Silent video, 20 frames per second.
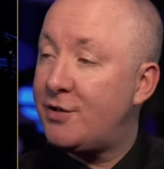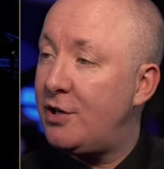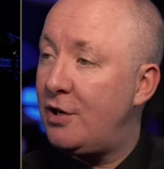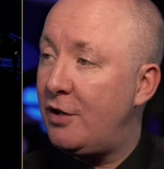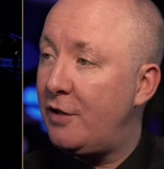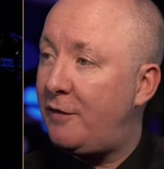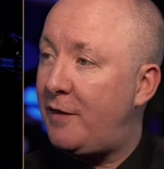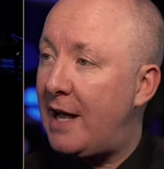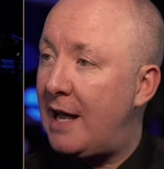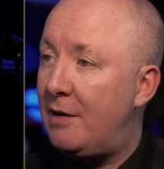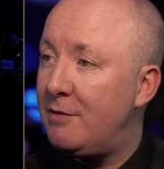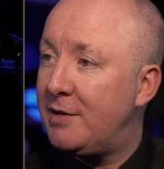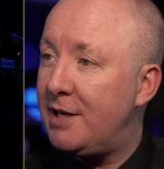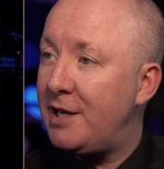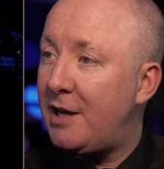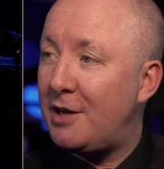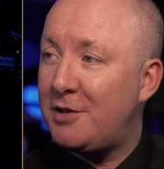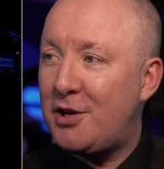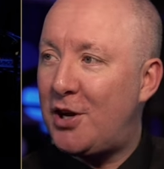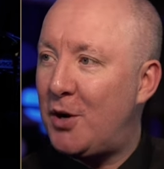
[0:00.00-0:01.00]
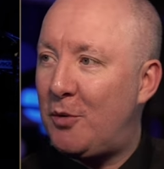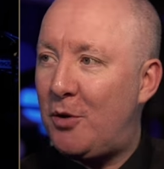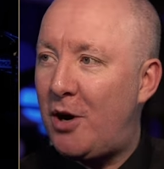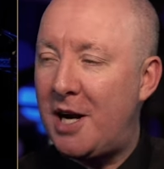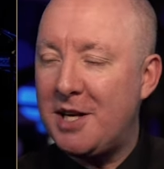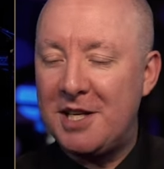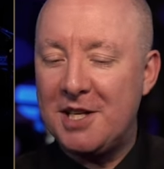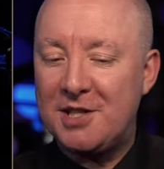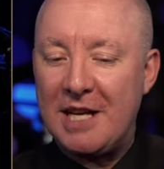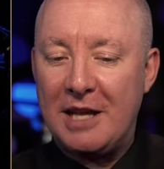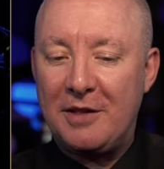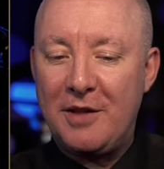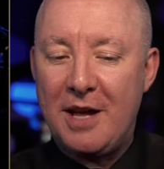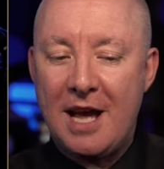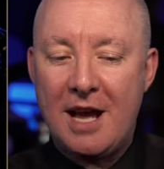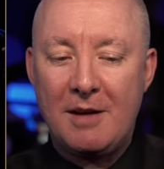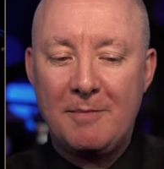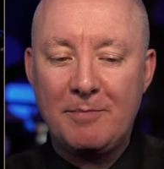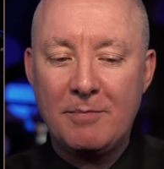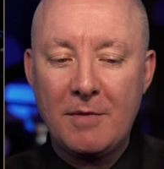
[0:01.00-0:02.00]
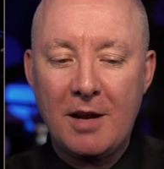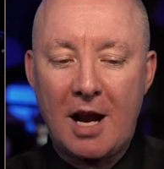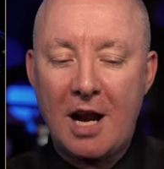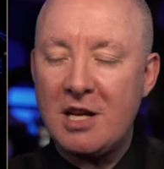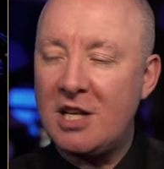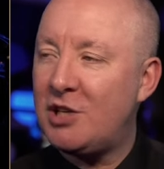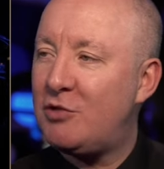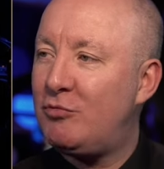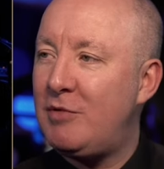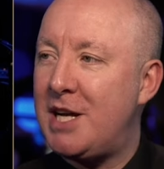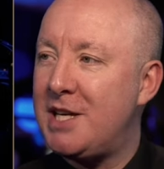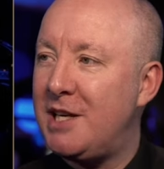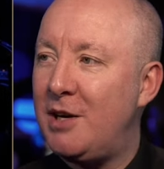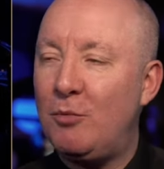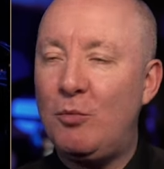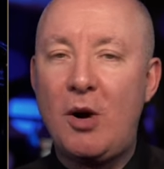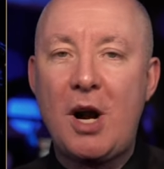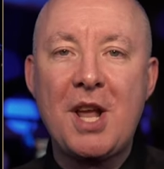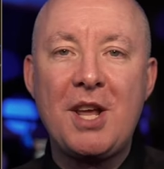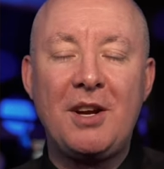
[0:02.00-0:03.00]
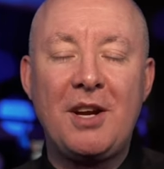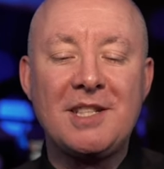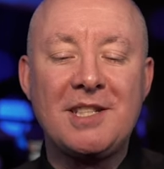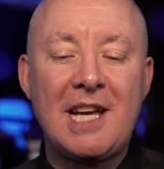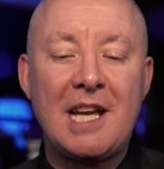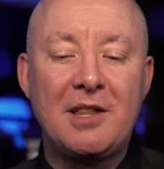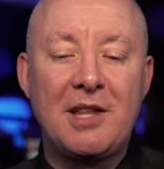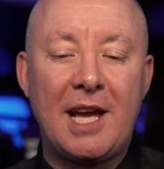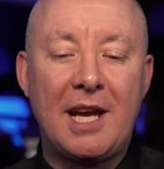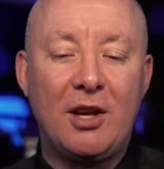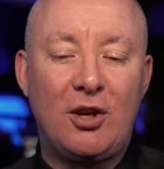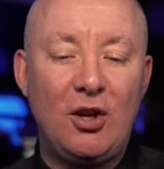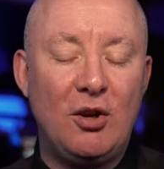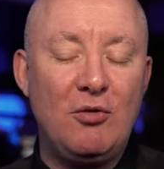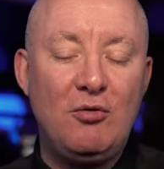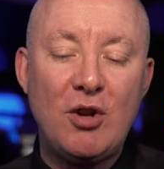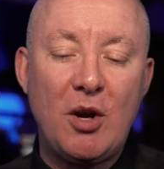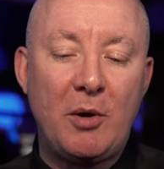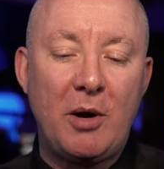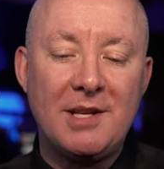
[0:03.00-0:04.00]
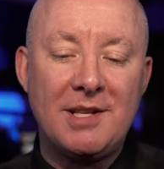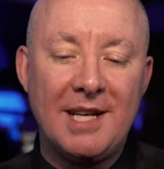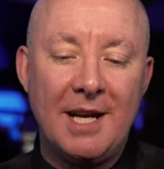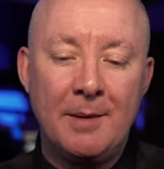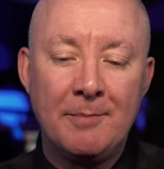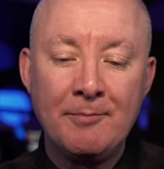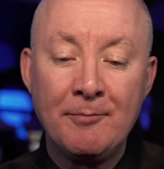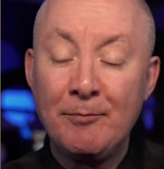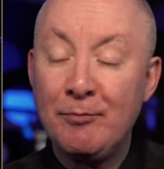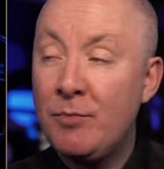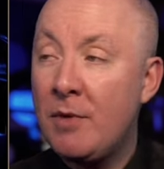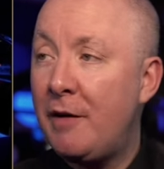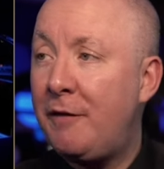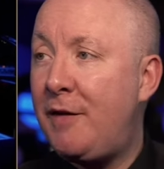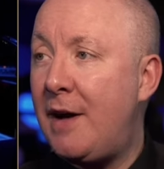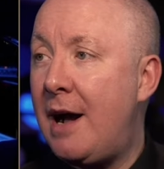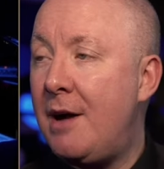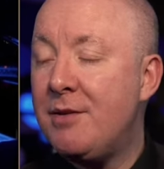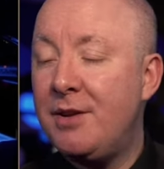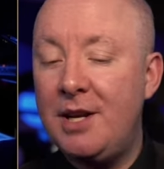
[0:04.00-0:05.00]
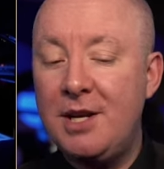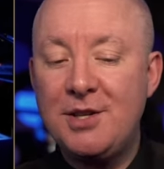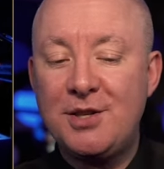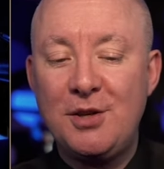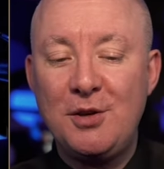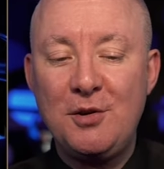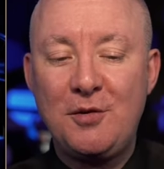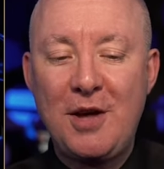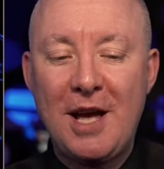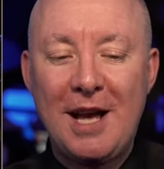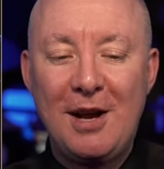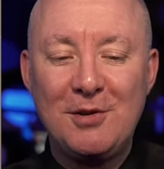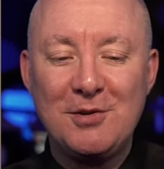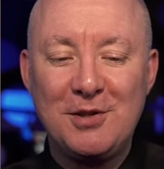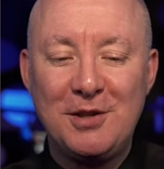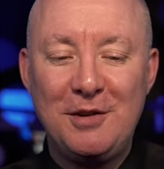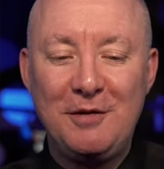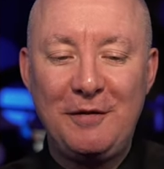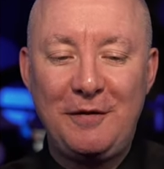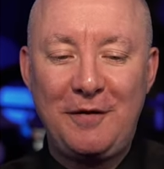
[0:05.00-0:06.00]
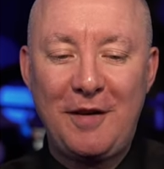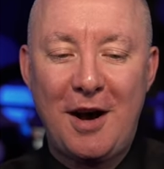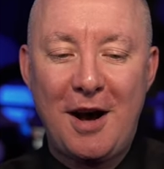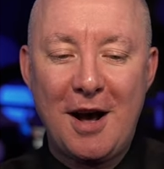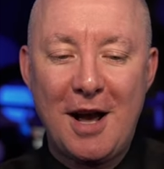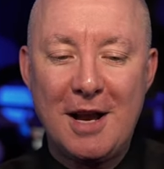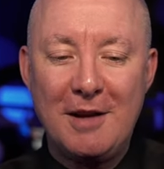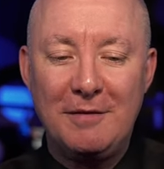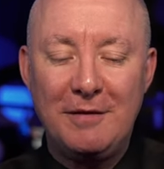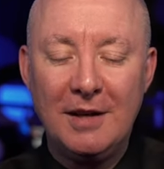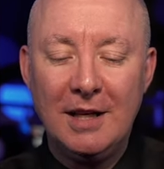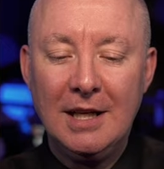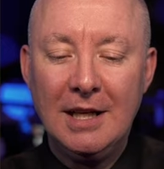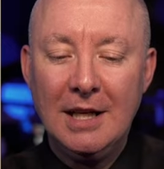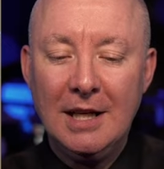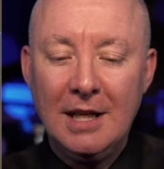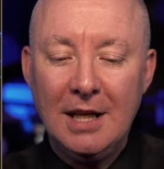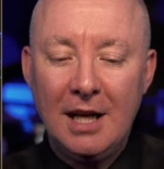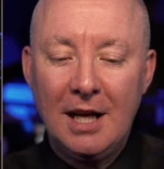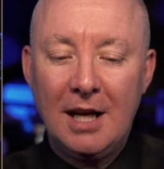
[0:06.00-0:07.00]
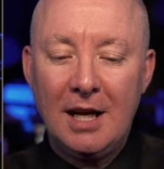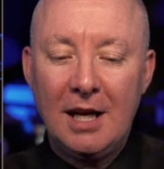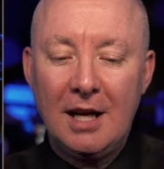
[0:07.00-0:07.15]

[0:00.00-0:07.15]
Founded, I don't know why I just said that. I just read it. Why did I say thank you? No idea. Founded in 2005.